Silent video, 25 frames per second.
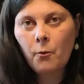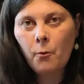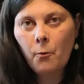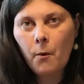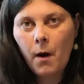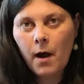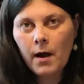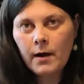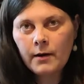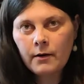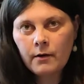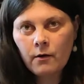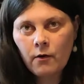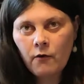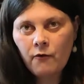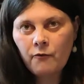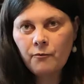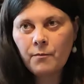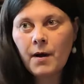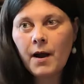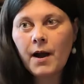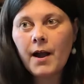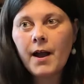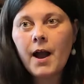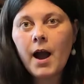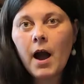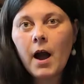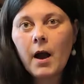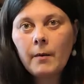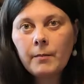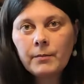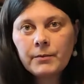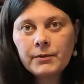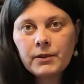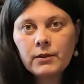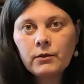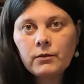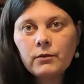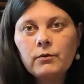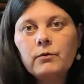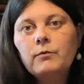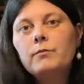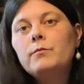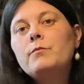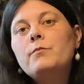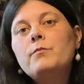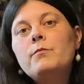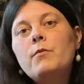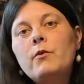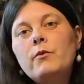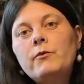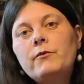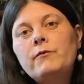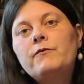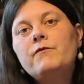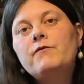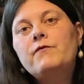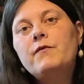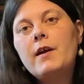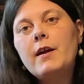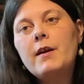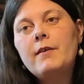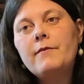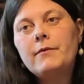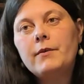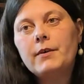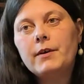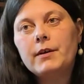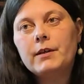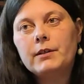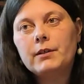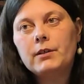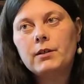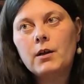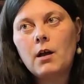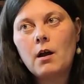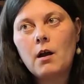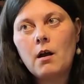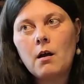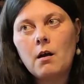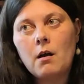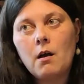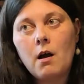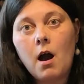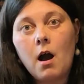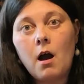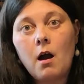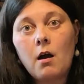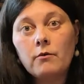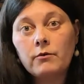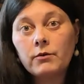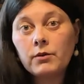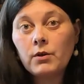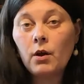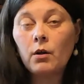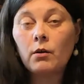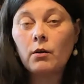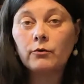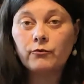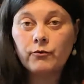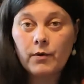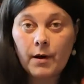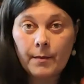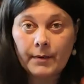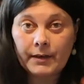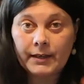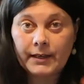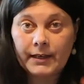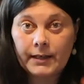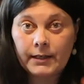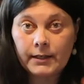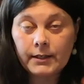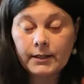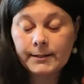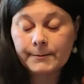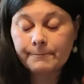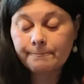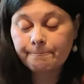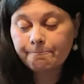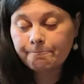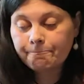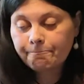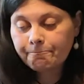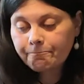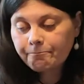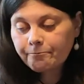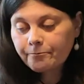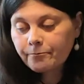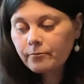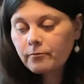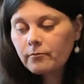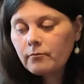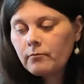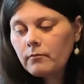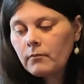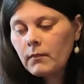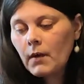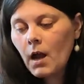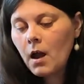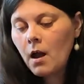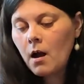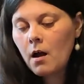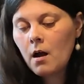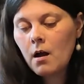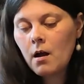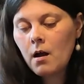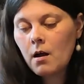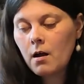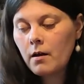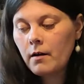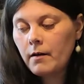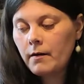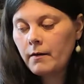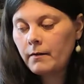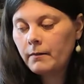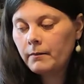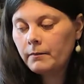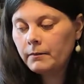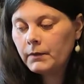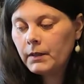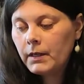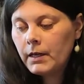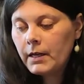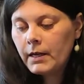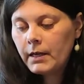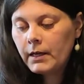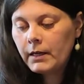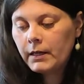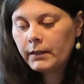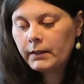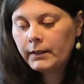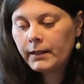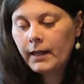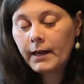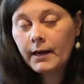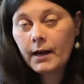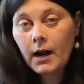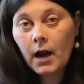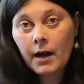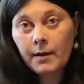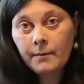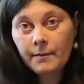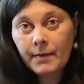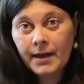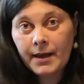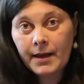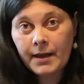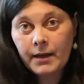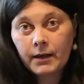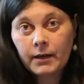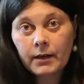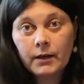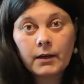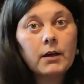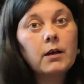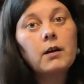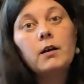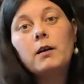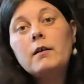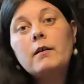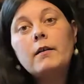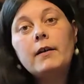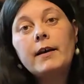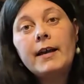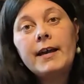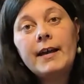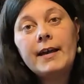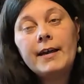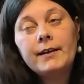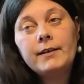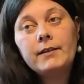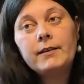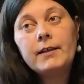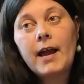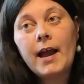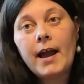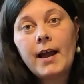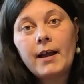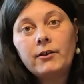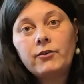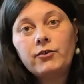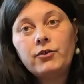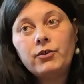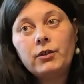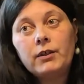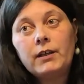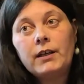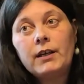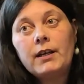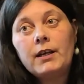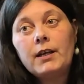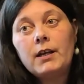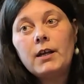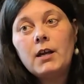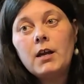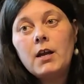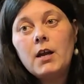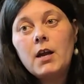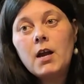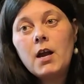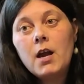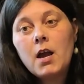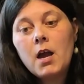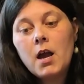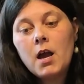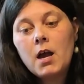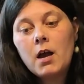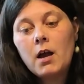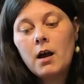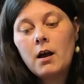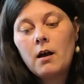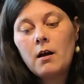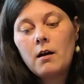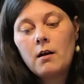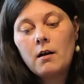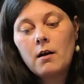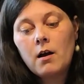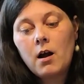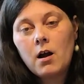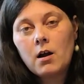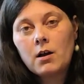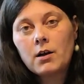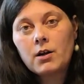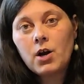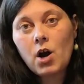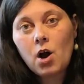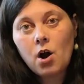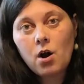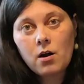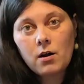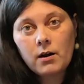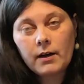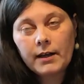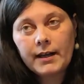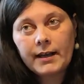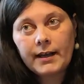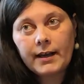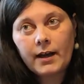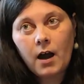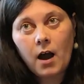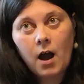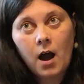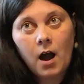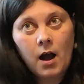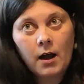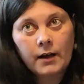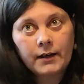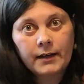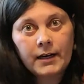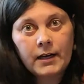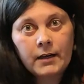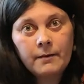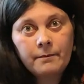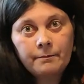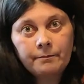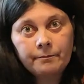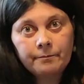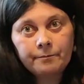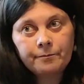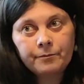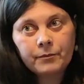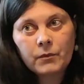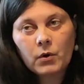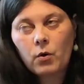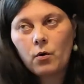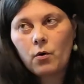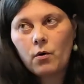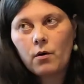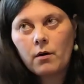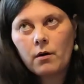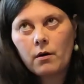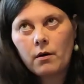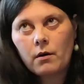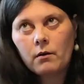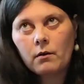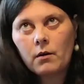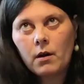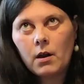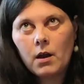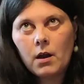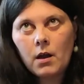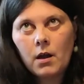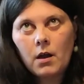one of my absolute most favorite uh, household remedies uh, that I make uh, is actually uh, garlic honey or